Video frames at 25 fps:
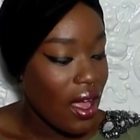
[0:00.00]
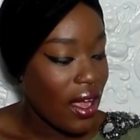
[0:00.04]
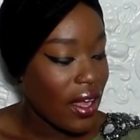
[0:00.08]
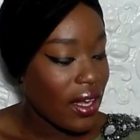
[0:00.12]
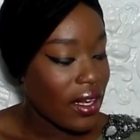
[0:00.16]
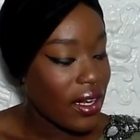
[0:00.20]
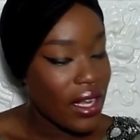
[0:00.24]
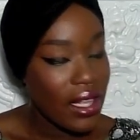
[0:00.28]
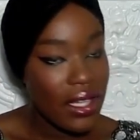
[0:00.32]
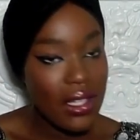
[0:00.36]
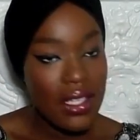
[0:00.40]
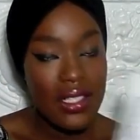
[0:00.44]

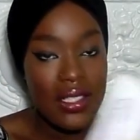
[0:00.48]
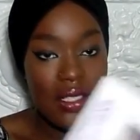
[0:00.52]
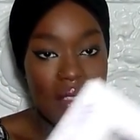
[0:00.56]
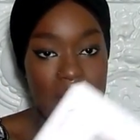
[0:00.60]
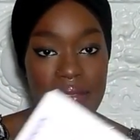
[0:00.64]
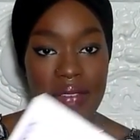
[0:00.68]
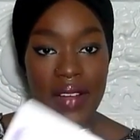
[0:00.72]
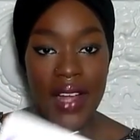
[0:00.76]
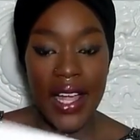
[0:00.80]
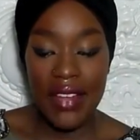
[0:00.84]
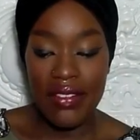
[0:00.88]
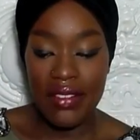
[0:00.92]
Again, these are
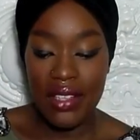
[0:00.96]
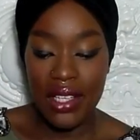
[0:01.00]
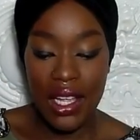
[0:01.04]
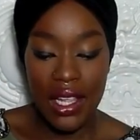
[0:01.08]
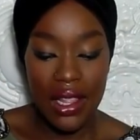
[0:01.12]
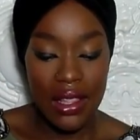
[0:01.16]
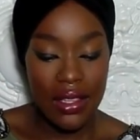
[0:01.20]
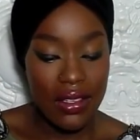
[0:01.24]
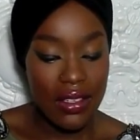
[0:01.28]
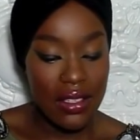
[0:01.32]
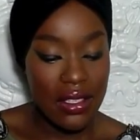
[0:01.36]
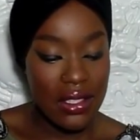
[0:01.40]
five
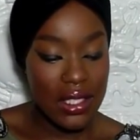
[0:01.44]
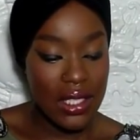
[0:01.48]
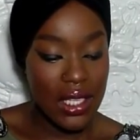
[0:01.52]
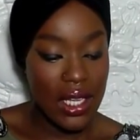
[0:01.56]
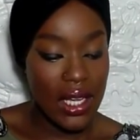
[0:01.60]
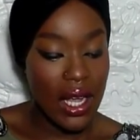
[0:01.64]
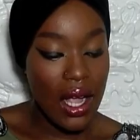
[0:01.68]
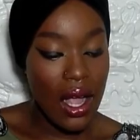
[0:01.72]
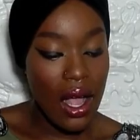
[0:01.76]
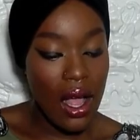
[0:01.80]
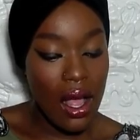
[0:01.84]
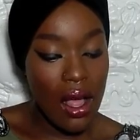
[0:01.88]
dollars.
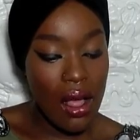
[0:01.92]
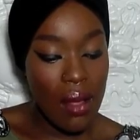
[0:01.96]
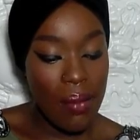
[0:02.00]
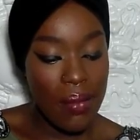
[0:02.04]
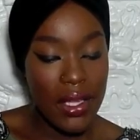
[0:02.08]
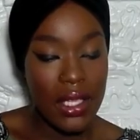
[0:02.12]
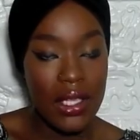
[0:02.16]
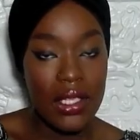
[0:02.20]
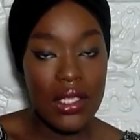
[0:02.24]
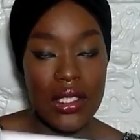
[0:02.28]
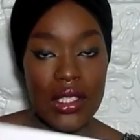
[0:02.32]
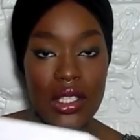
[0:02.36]
They come
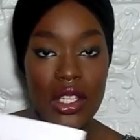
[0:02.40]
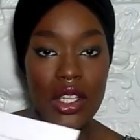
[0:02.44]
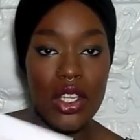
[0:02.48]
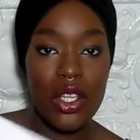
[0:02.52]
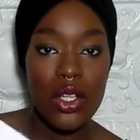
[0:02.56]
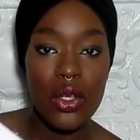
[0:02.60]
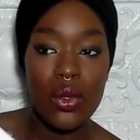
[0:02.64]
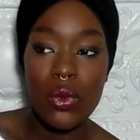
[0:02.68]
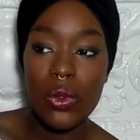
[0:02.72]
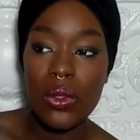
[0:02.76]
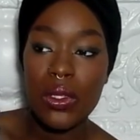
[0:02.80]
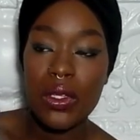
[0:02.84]
in this
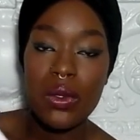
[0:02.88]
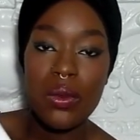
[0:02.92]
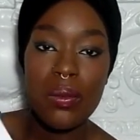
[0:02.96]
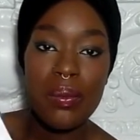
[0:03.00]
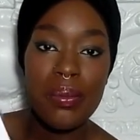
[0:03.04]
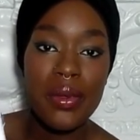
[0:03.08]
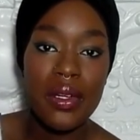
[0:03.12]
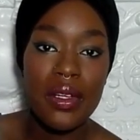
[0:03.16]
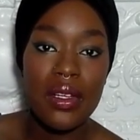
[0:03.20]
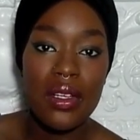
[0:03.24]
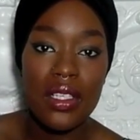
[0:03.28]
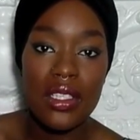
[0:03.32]
cute little
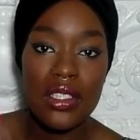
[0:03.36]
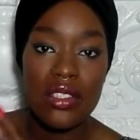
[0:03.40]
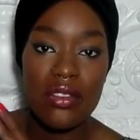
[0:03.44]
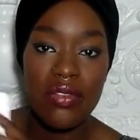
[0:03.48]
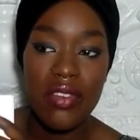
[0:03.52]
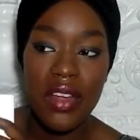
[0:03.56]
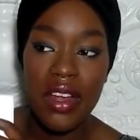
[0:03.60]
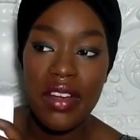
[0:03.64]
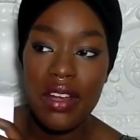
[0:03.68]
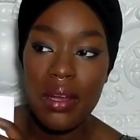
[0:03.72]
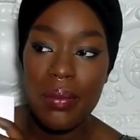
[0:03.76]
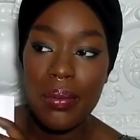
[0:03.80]
box,
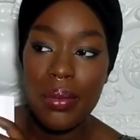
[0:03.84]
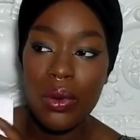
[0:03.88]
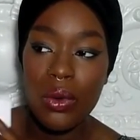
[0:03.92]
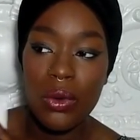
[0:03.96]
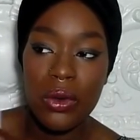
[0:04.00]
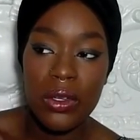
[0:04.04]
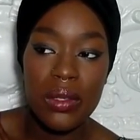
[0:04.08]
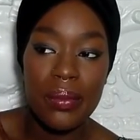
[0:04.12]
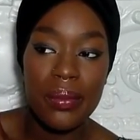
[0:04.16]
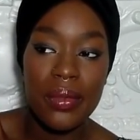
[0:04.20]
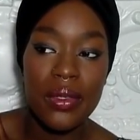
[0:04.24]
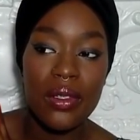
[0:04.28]
very
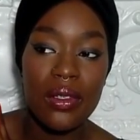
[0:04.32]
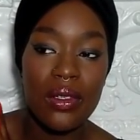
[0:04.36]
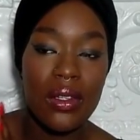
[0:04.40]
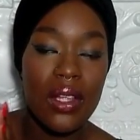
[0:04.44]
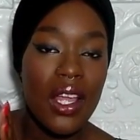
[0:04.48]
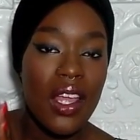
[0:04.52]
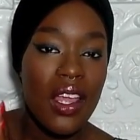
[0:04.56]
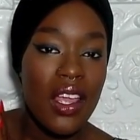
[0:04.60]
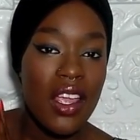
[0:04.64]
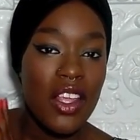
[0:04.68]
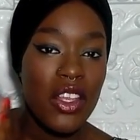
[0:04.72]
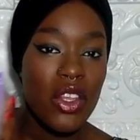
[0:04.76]

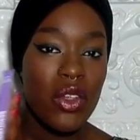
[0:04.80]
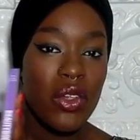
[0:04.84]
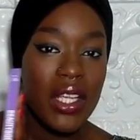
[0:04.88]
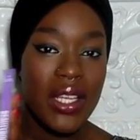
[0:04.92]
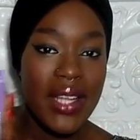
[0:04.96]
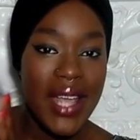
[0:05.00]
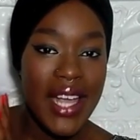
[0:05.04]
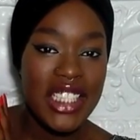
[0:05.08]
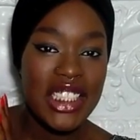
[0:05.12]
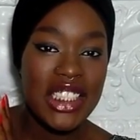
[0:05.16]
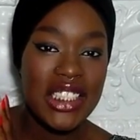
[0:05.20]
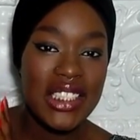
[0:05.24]
portable. You
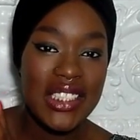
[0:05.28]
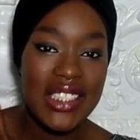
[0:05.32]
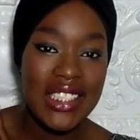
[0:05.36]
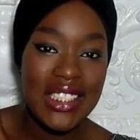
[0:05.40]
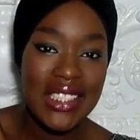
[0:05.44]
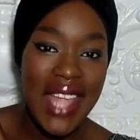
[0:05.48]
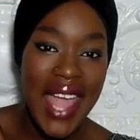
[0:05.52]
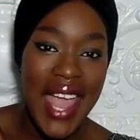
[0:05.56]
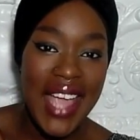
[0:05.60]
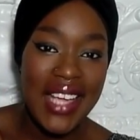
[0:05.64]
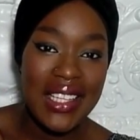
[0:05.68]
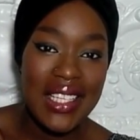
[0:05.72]
can actually
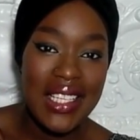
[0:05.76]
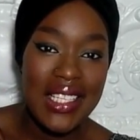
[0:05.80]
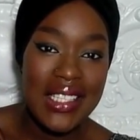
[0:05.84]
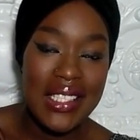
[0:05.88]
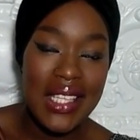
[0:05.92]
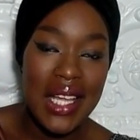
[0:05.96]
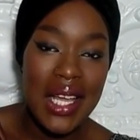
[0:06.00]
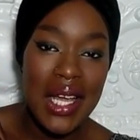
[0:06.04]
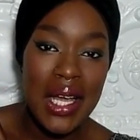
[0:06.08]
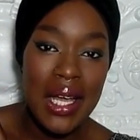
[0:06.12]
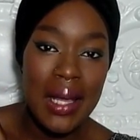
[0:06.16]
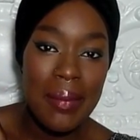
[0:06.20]
stack
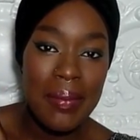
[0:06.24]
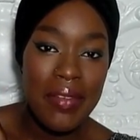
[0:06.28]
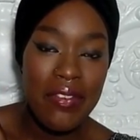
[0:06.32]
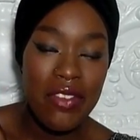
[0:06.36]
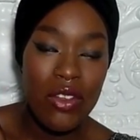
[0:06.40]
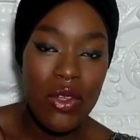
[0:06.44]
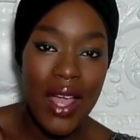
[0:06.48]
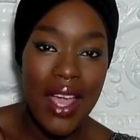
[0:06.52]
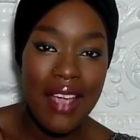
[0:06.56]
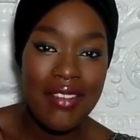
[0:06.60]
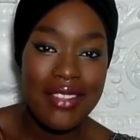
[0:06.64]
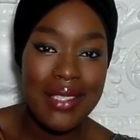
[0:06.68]
these up if
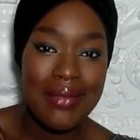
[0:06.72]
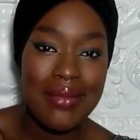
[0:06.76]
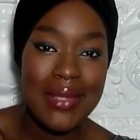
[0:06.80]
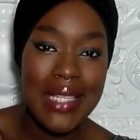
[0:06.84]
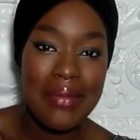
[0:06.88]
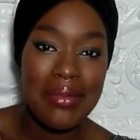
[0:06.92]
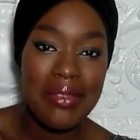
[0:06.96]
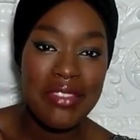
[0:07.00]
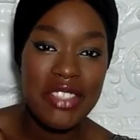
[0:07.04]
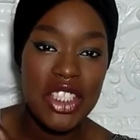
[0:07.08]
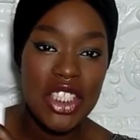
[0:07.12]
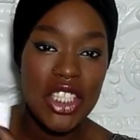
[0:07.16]
you have some
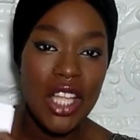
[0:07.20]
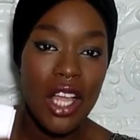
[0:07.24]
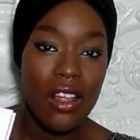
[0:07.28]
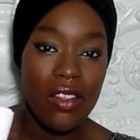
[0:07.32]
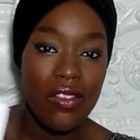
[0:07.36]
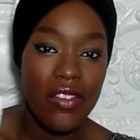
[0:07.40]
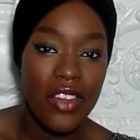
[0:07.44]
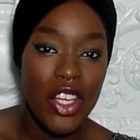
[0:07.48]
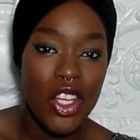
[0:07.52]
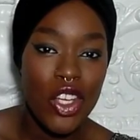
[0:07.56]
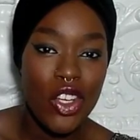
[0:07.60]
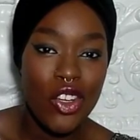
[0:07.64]
type of
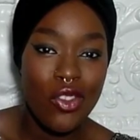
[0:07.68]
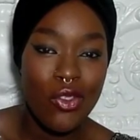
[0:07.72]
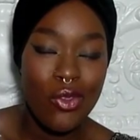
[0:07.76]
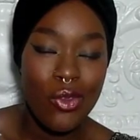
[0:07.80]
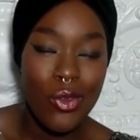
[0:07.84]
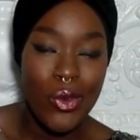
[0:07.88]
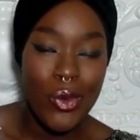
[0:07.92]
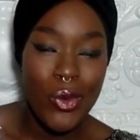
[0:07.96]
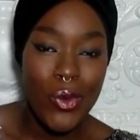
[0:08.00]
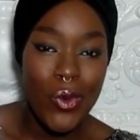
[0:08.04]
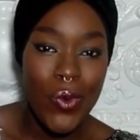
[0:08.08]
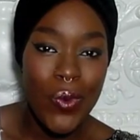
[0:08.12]
shelf in your
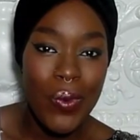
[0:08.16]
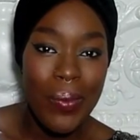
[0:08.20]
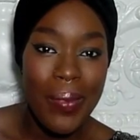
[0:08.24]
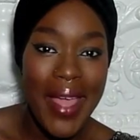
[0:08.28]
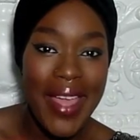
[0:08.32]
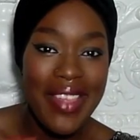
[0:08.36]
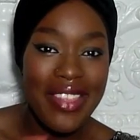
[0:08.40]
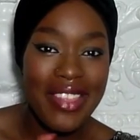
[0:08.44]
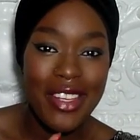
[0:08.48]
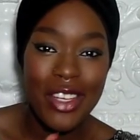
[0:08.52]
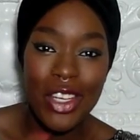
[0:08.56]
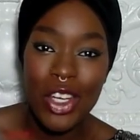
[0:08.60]
room.
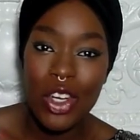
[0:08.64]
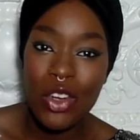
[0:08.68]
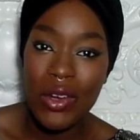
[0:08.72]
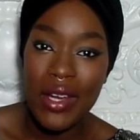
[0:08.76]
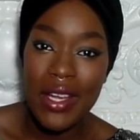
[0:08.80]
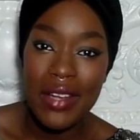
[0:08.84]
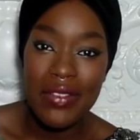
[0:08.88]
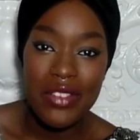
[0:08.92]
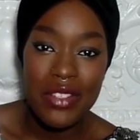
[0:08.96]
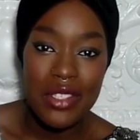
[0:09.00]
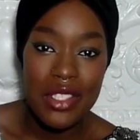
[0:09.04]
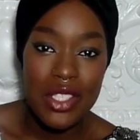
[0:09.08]
They're
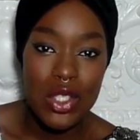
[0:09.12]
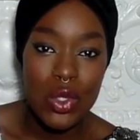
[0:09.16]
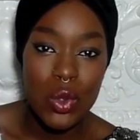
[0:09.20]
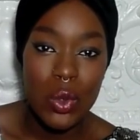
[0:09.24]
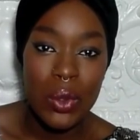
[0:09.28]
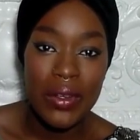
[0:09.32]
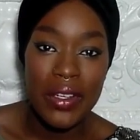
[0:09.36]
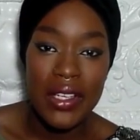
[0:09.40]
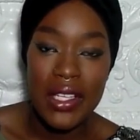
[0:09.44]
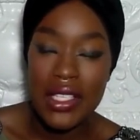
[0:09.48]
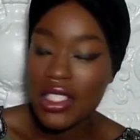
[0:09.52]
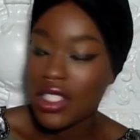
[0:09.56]
great for
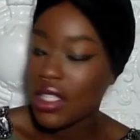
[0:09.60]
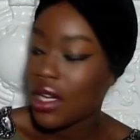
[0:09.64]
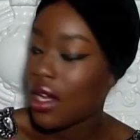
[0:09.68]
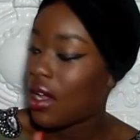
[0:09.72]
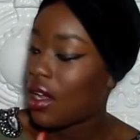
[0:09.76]
storage,